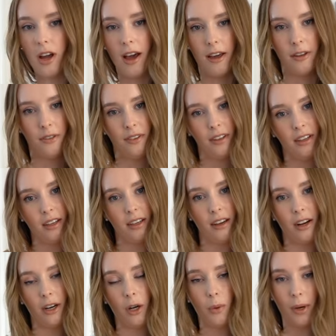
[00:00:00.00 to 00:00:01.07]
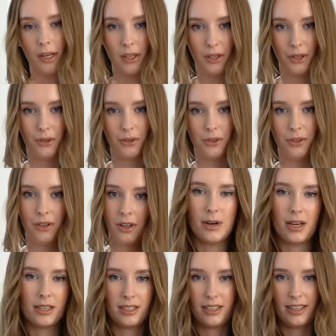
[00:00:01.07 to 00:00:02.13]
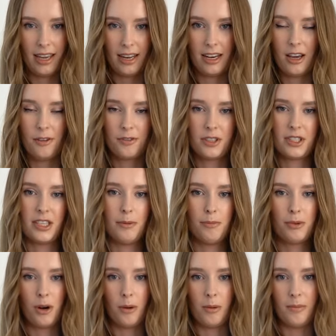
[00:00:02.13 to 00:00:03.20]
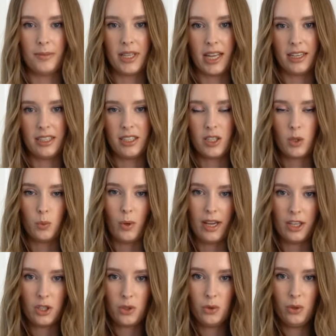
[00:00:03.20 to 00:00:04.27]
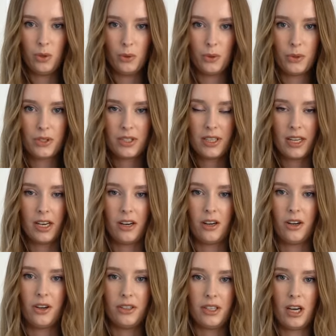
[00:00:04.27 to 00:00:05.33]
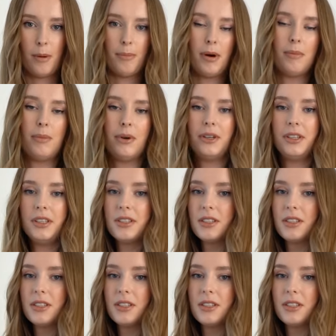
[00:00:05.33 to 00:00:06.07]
I think are quite cute. But again, I have the same problem that it is way too loose here on the upper body.